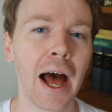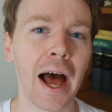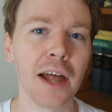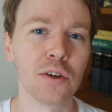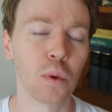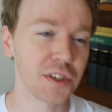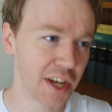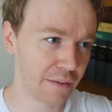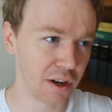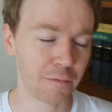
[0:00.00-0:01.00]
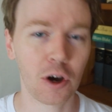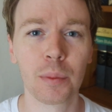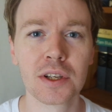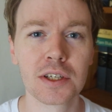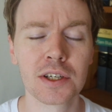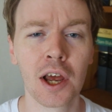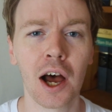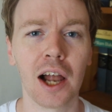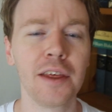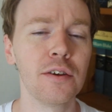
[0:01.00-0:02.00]
And once I have enough comments,
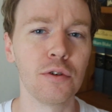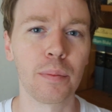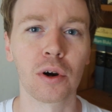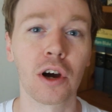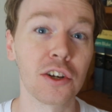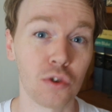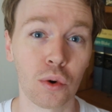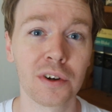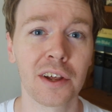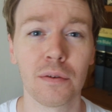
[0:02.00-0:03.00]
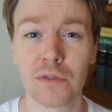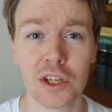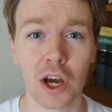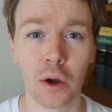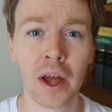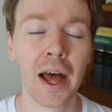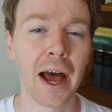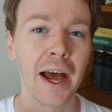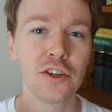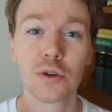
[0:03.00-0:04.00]
I'll either do a podcast or another video,
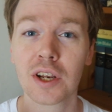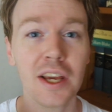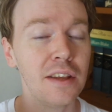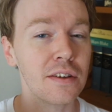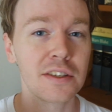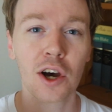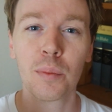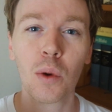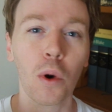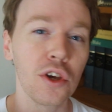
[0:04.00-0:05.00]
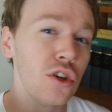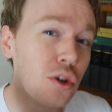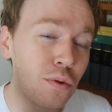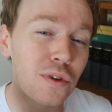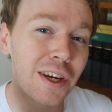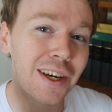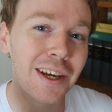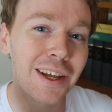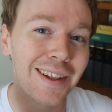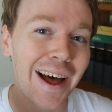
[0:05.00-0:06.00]
and you can either tell me what you
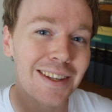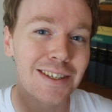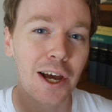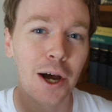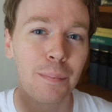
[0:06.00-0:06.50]
think that